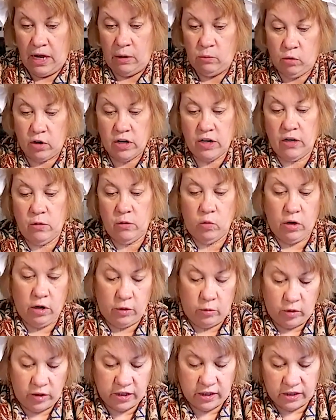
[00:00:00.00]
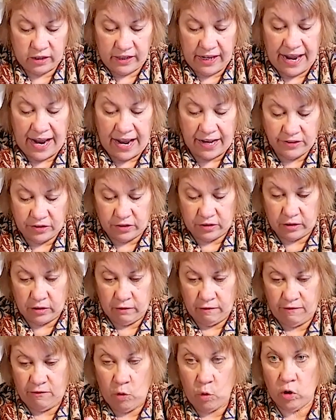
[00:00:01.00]
And we're going to work with the last
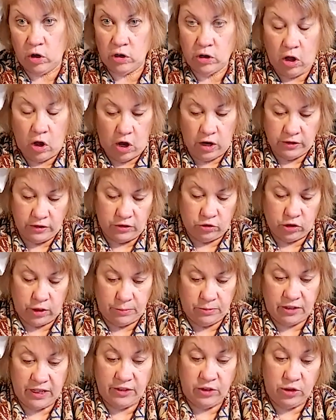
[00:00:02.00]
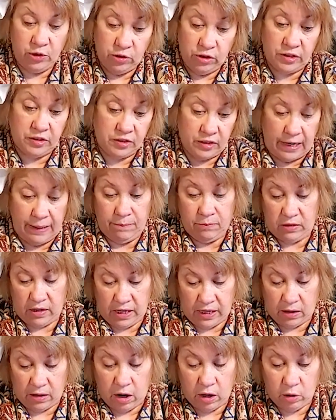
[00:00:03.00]
4 long strips and do the same
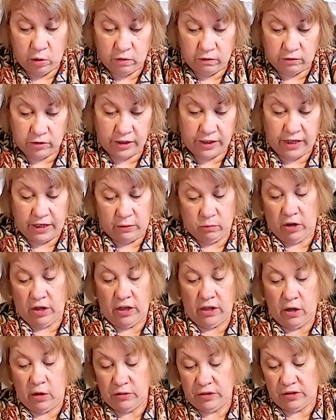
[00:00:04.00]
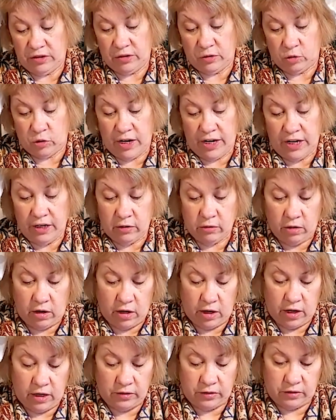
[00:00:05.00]
thing all over again. We're going to go straight
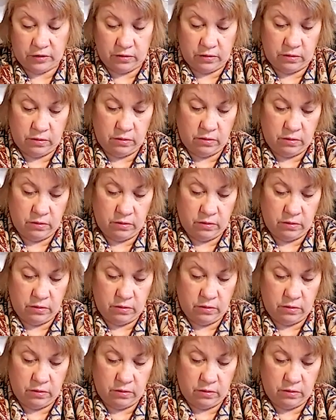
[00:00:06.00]
across